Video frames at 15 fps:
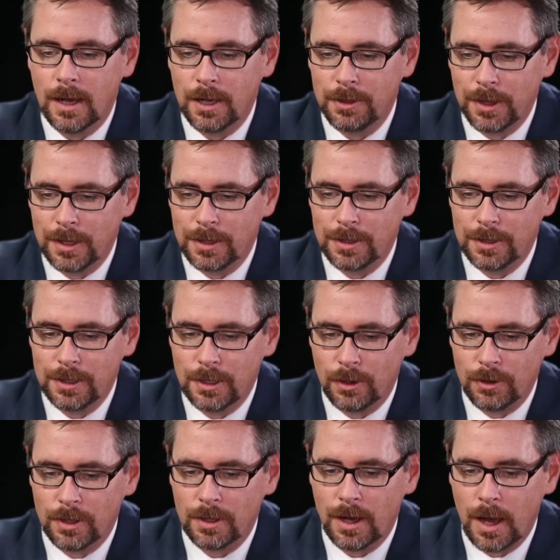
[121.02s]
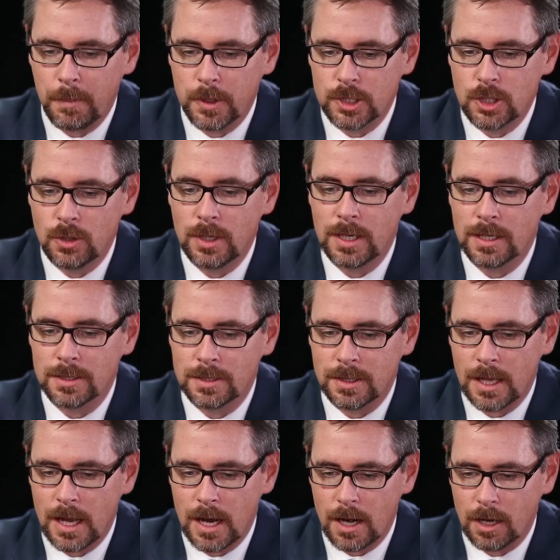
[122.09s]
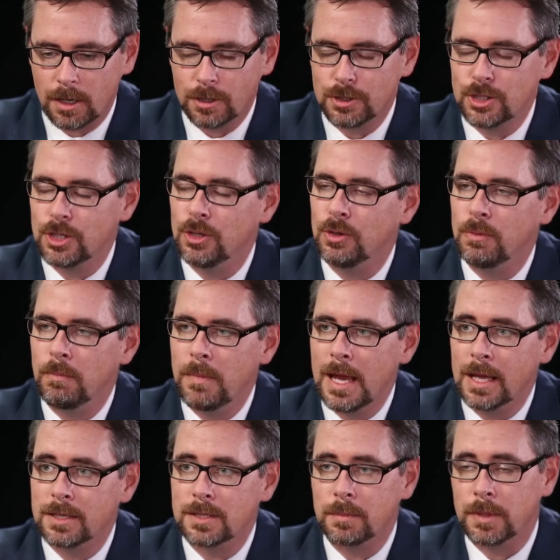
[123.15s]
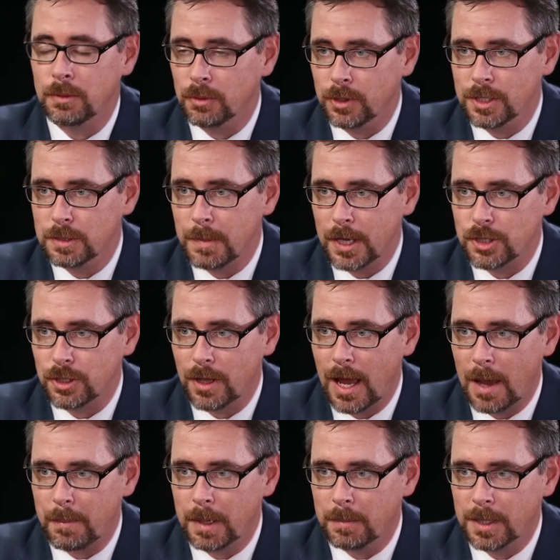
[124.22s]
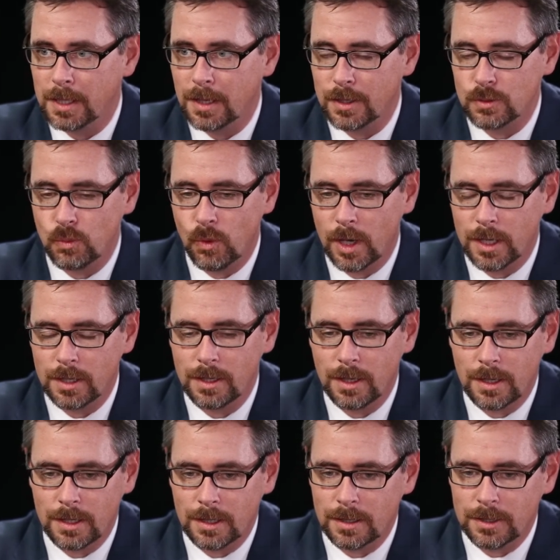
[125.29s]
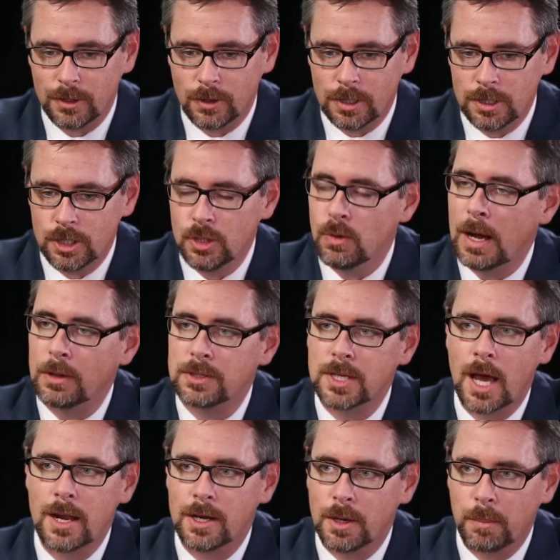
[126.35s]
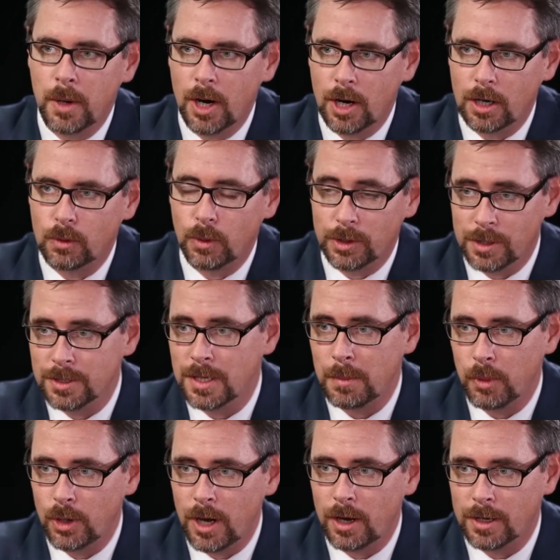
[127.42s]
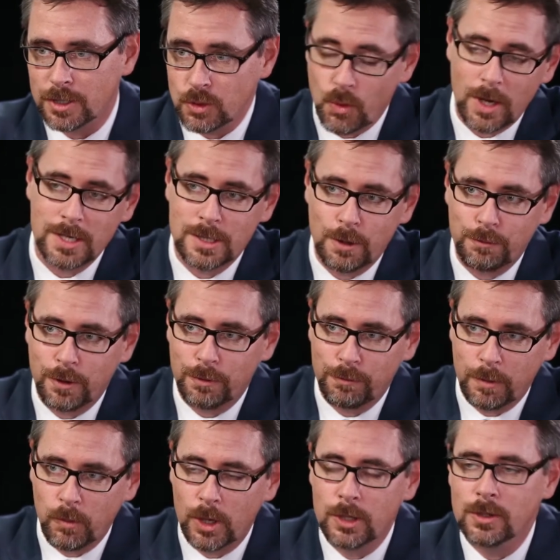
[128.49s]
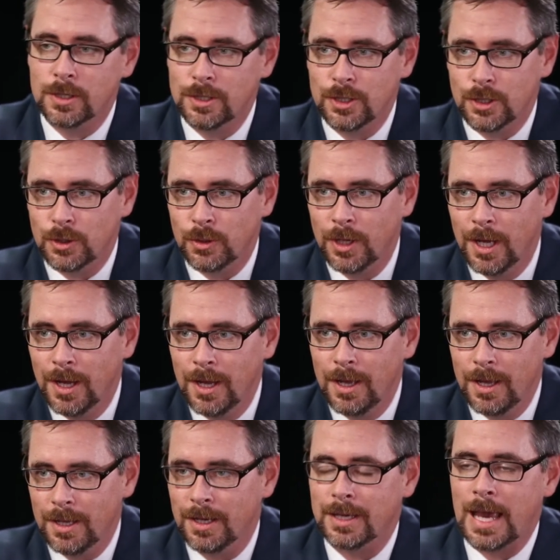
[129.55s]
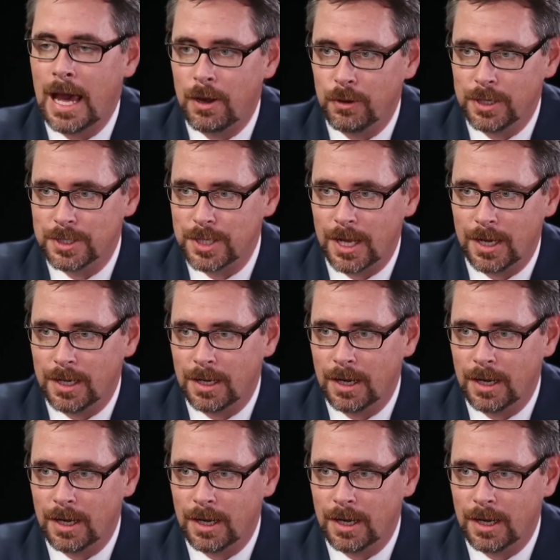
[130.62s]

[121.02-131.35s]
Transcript: I think, you know, the opportunity is there to make something really special happen, because what you can do outside in a park with contemporary art is quite different from what you can do in a gallery setting.